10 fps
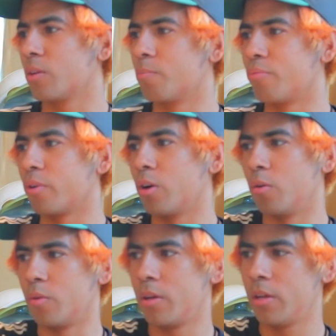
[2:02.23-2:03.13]
your
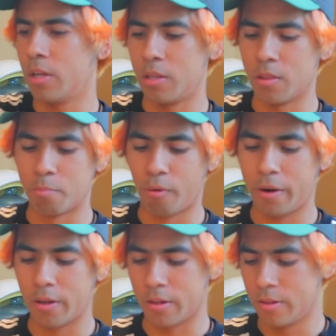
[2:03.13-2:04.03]
bro in the
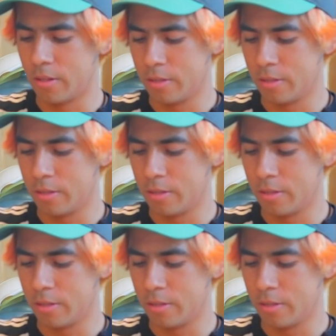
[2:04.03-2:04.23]
Braille?